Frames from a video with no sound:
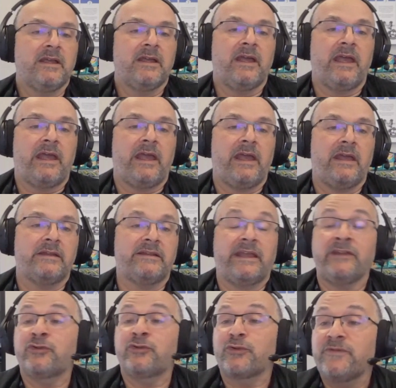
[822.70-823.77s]
and
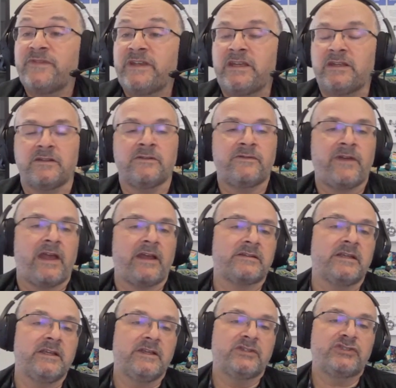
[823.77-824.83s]
intervene, in fact.